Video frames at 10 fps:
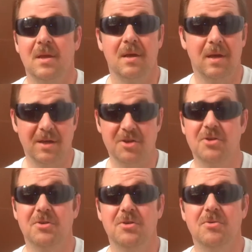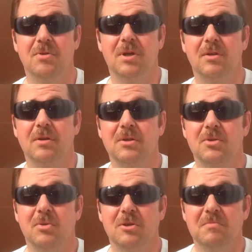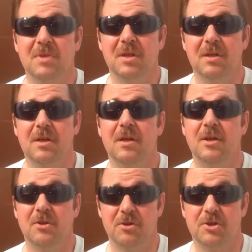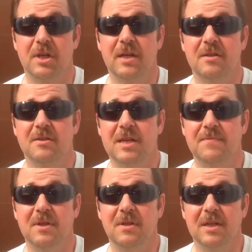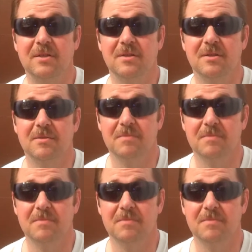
And you too can look as cool as me in your shaded safety glasses.